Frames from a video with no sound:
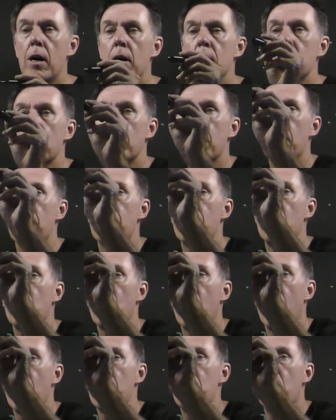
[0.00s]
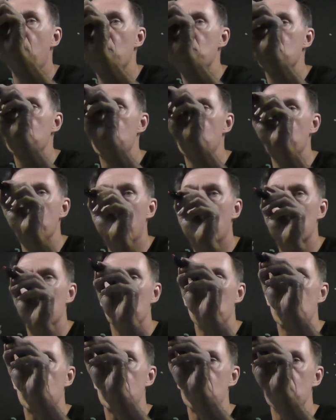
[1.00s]
So therefore, a possible
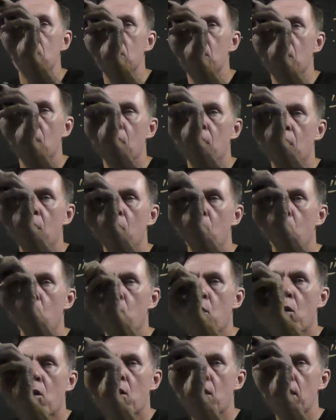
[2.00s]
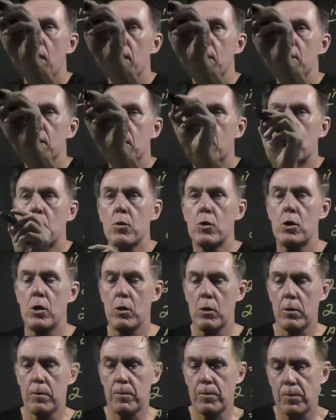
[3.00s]
model is y is equal
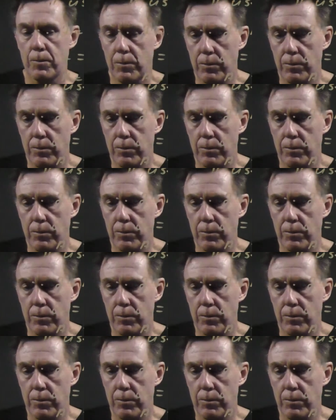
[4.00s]
to